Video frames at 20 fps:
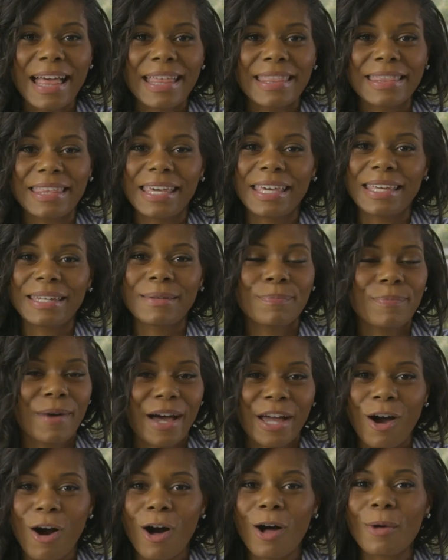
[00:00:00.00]
then
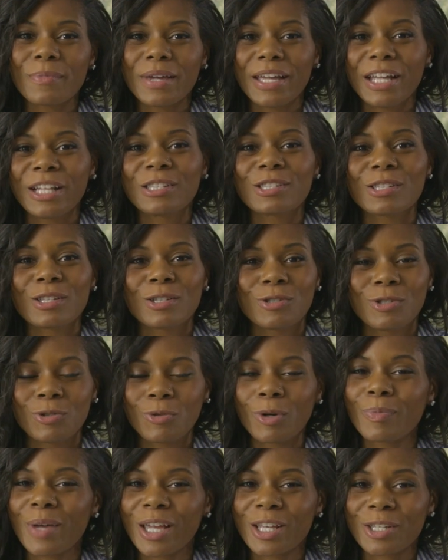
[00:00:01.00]
by all means, do
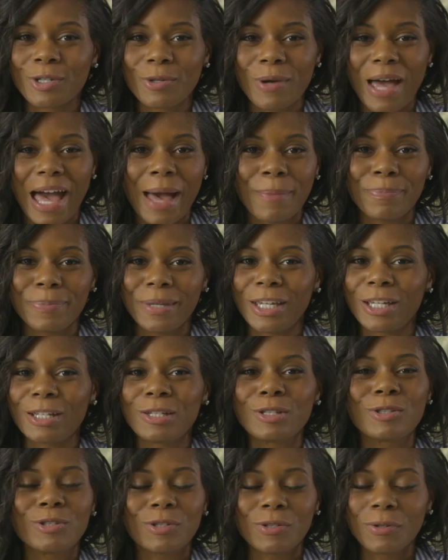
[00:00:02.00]
what makes you
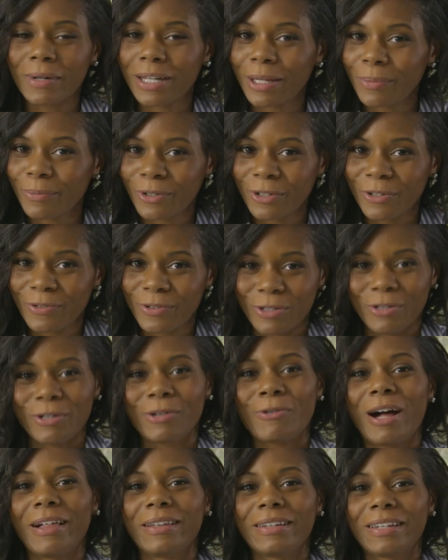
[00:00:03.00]
happy, do what improves your
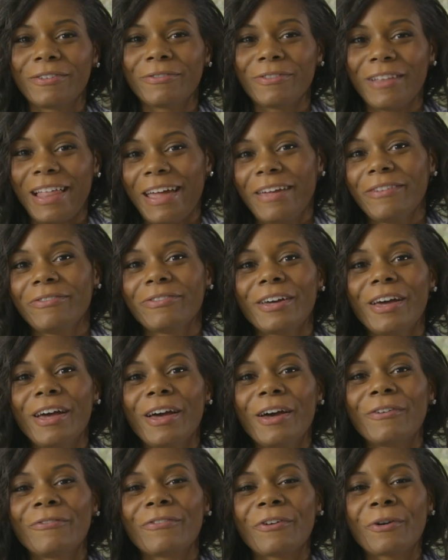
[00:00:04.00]
quality of life.
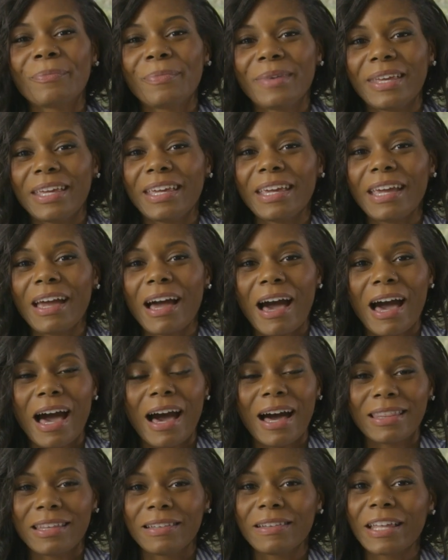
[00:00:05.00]
For me,
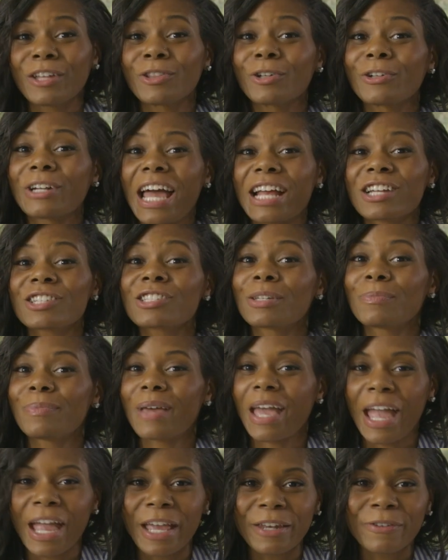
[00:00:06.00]
the landlord actually
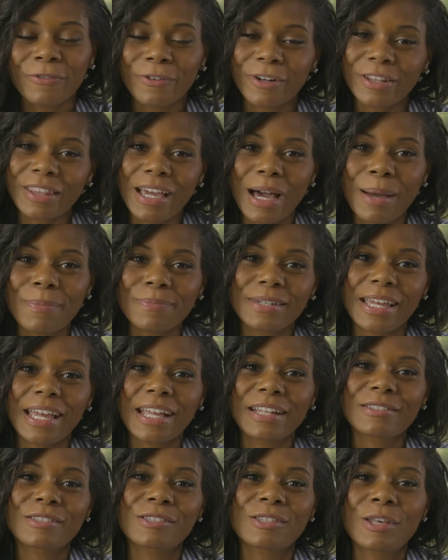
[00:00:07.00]
paid for the
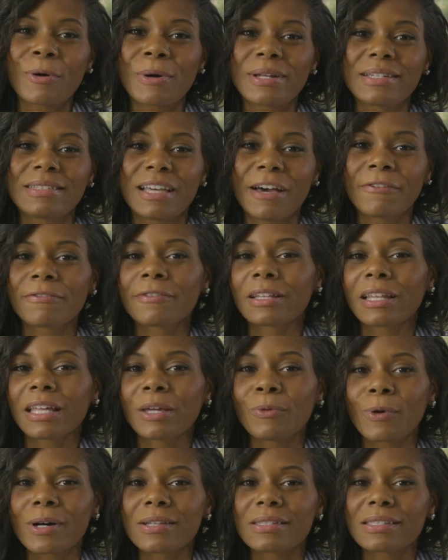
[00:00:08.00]
updates, so it
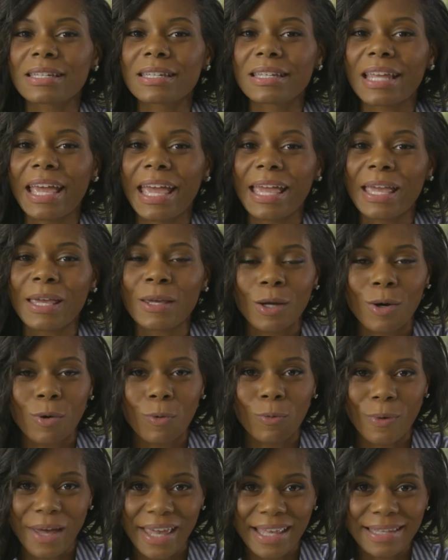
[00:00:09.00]
definitely wasn't a
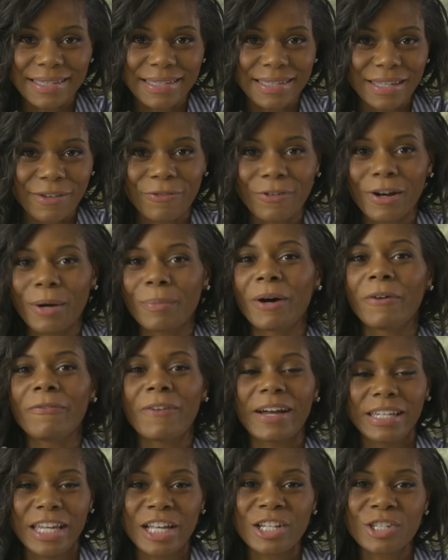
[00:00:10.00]
waste from a
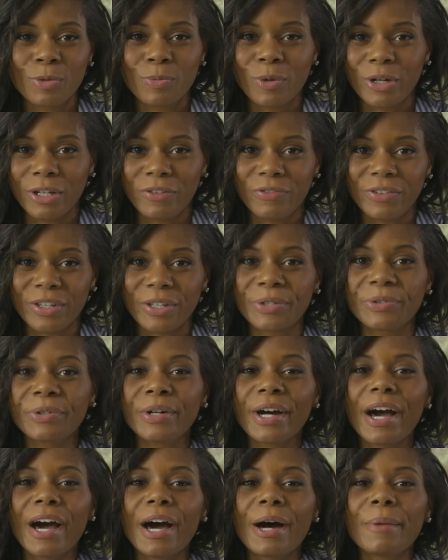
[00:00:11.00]
financial point of view.
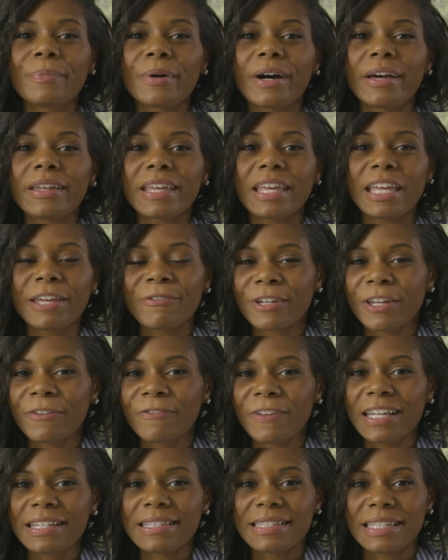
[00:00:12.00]
But even if
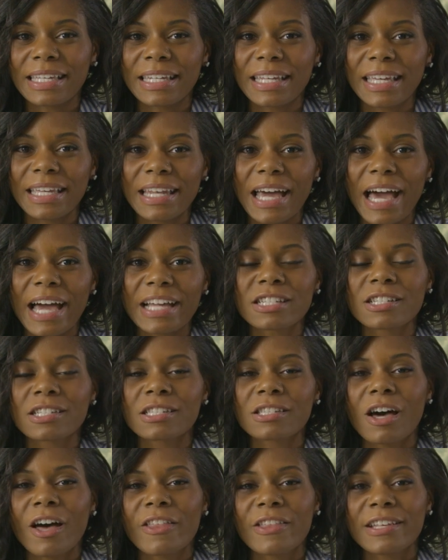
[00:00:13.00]
he didn't, I
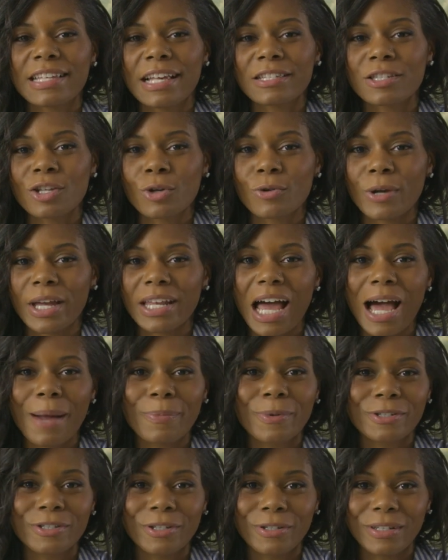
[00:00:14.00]
just saw this as a great
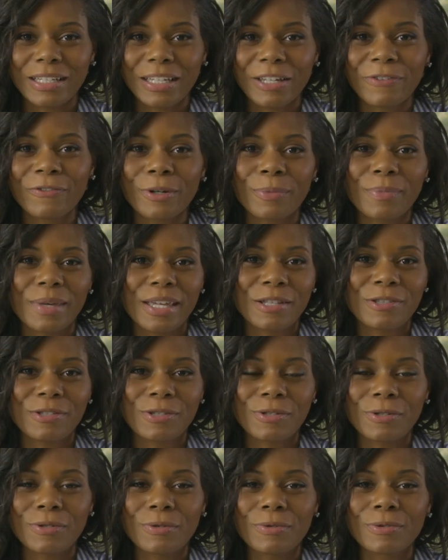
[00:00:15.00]
opportunity for me
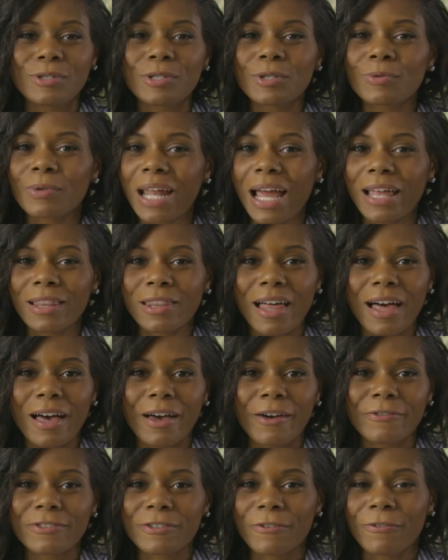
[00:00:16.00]
to do what I
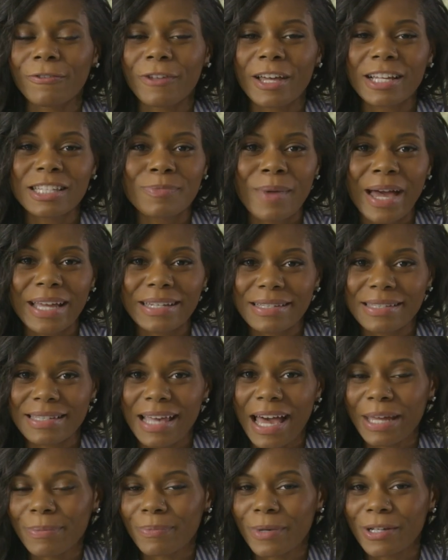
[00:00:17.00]
love, to flex my
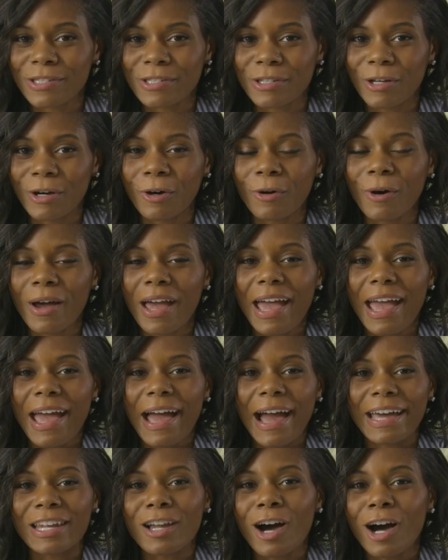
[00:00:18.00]
design muscle,
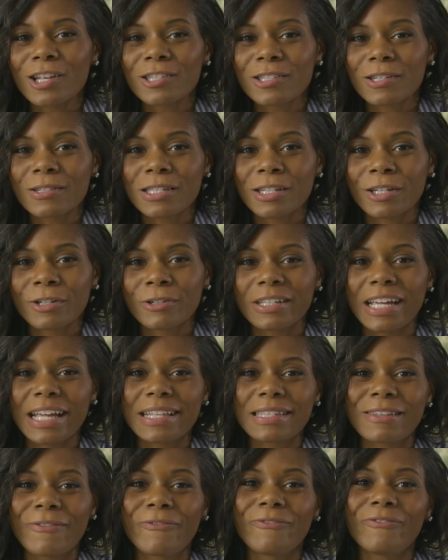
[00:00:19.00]
and also to
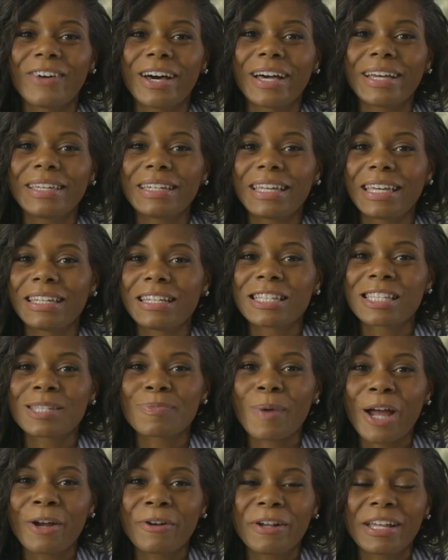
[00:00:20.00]
create some fun and
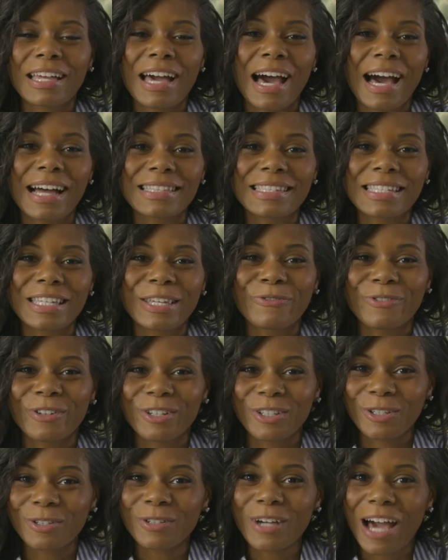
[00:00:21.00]
inspiring content for
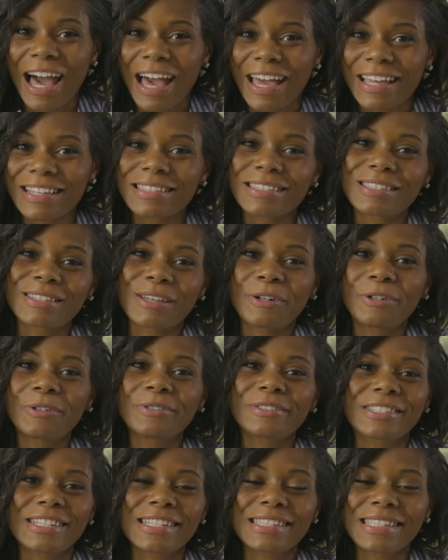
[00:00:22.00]
you guys.
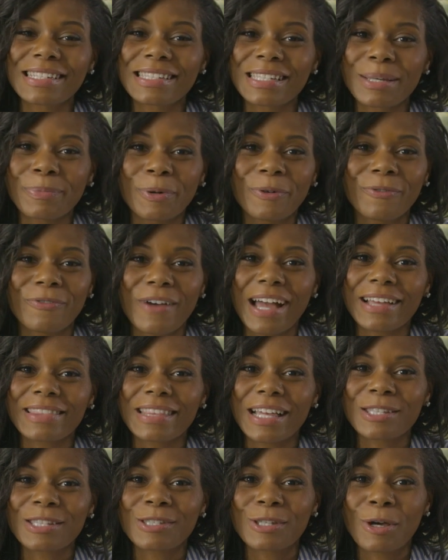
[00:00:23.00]
So, just the simple fact
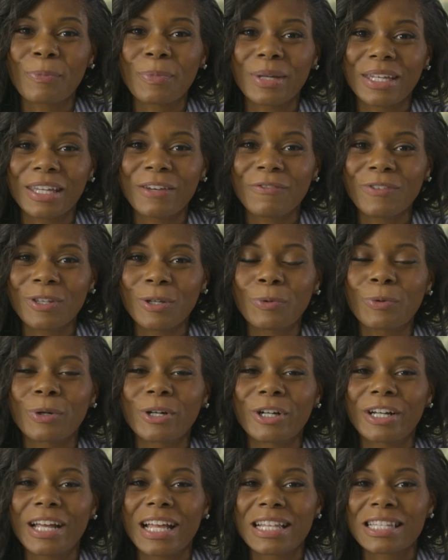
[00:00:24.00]
that so many of you
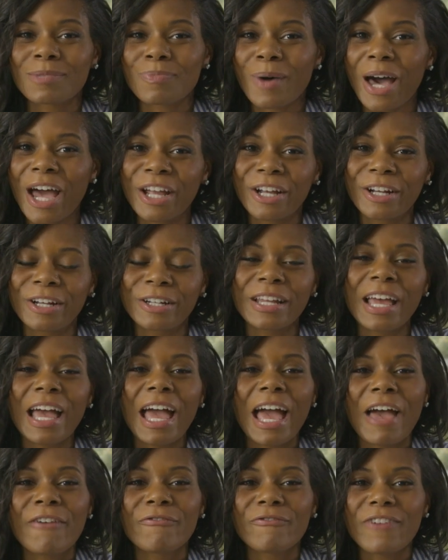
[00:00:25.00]
were inspired
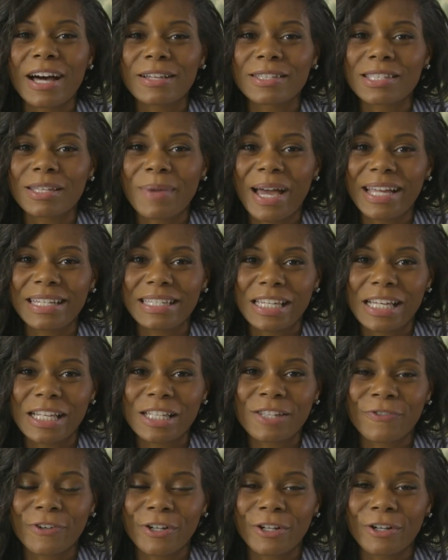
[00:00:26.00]
and found some
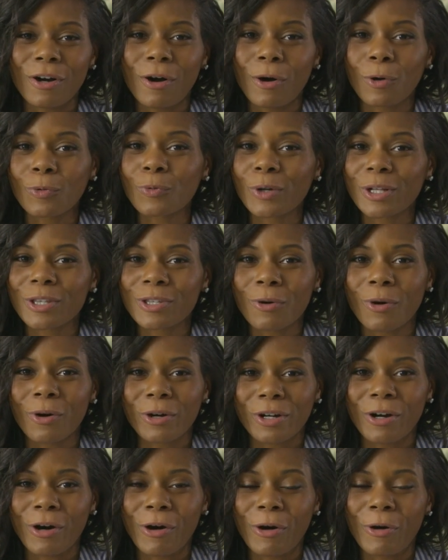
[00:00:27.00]
ideas for your own rental
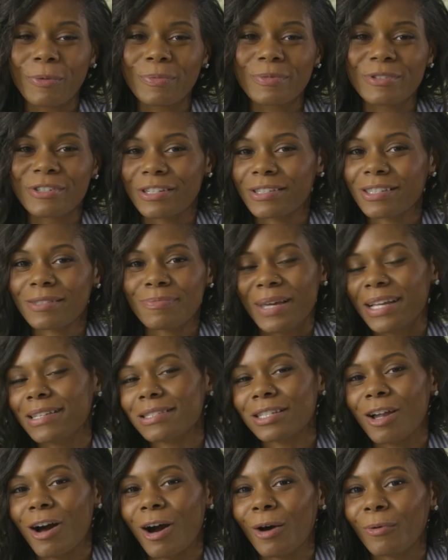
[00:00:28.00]
or home just makes
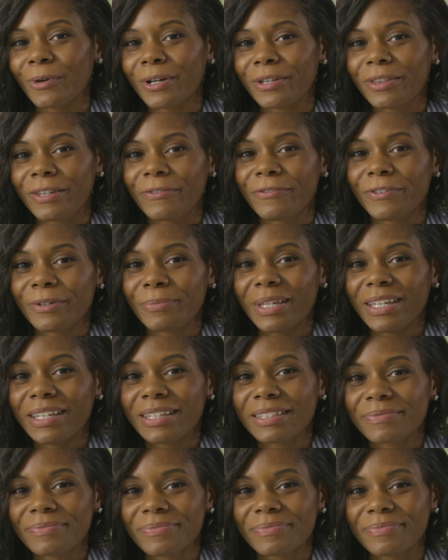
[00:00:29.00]
it all worth it for me.